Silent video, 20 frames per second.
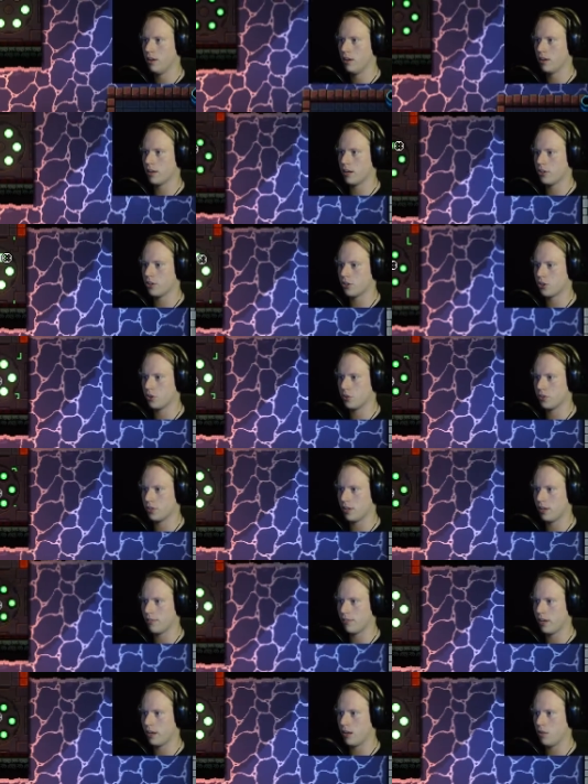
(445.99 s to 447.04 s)
Can I just shoot
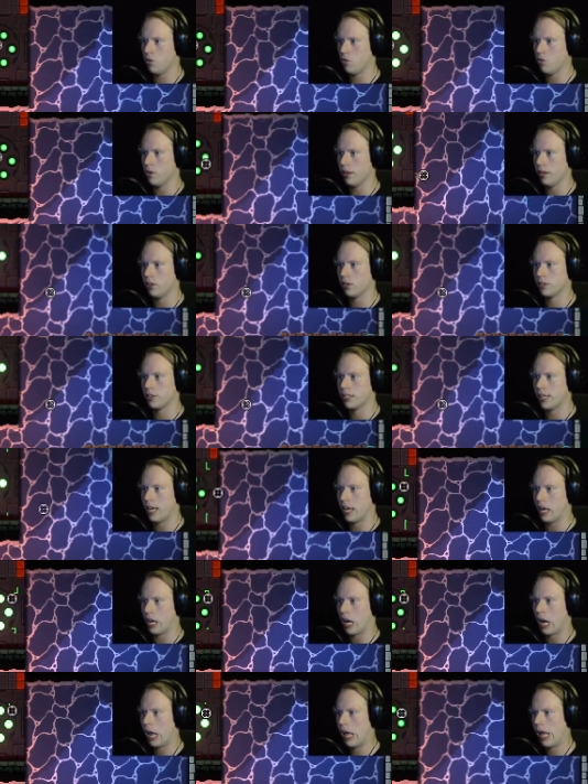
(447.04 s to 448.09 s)
stuff now? Oh, that looks
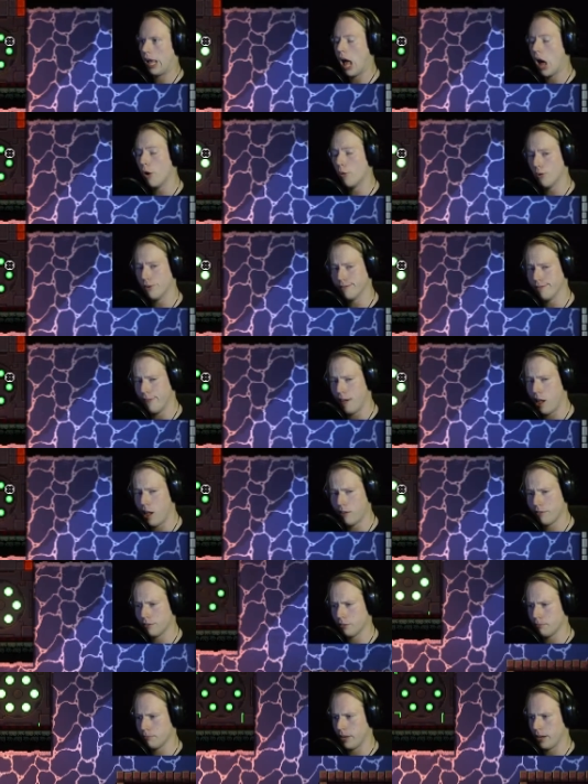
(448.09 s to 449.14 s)
like a
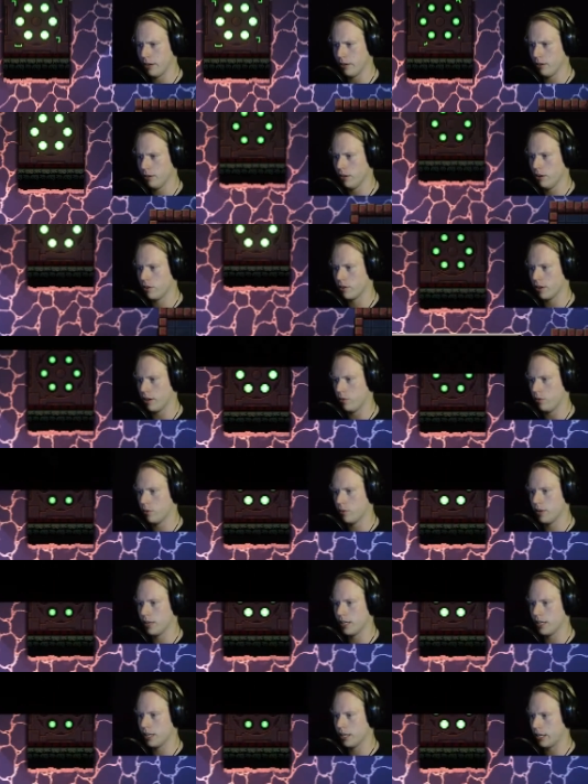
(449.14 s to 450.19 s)
revolver barrel. Okay, what are
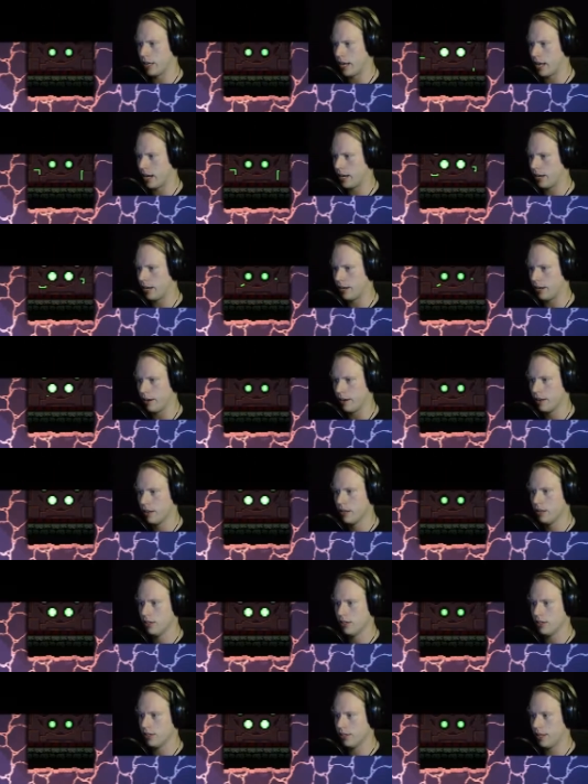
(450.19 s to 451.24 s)
we gonna got here?
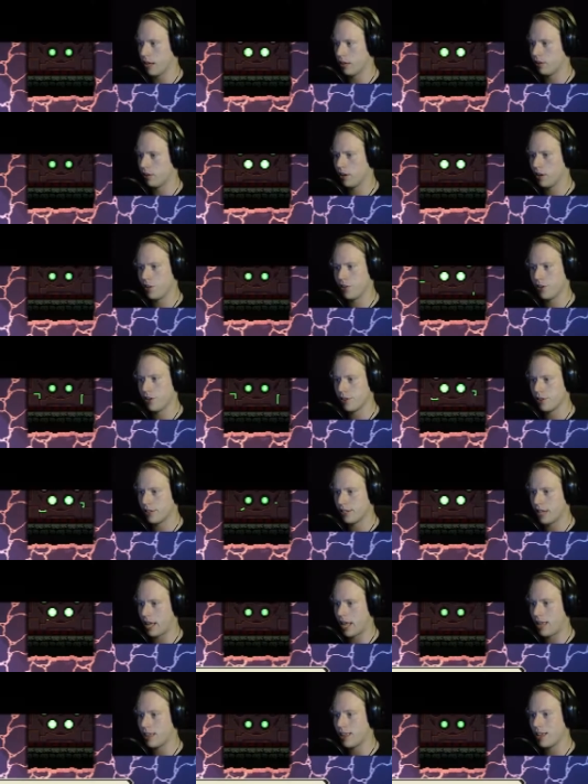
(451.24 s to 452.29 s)
See that thing on the other
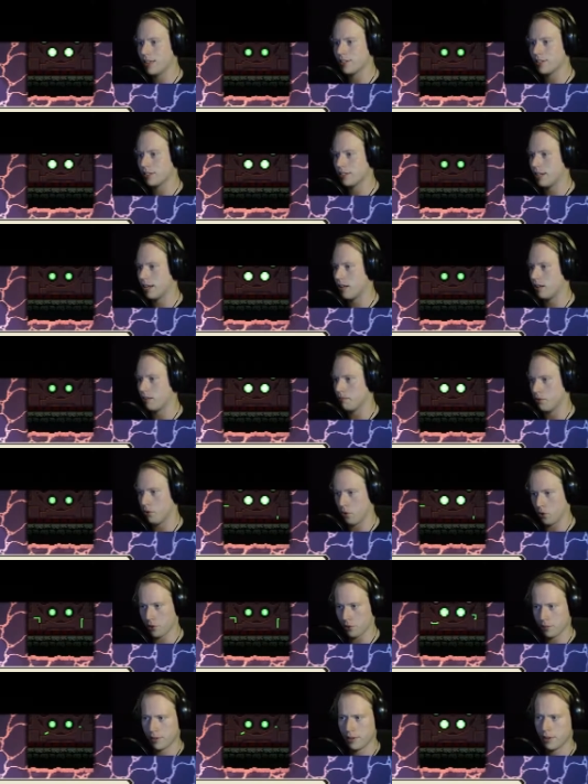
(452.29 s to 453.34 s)
side? That's a
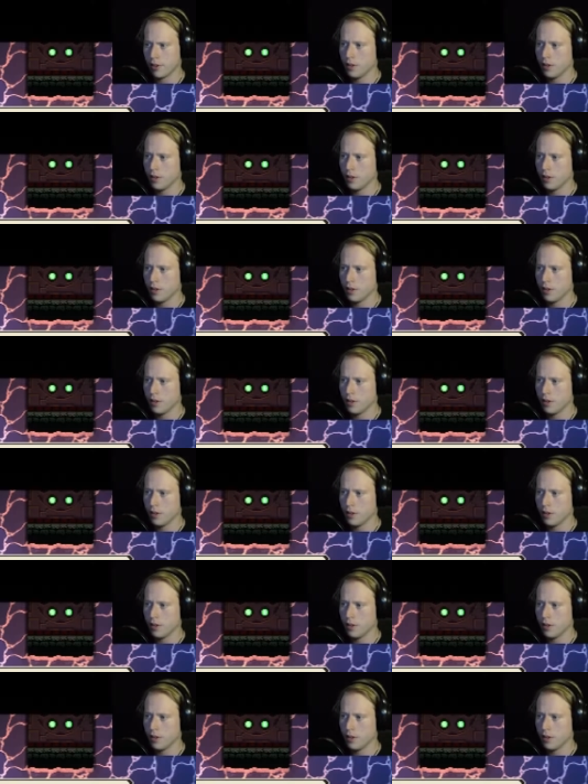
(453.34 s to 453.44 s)
teleporter.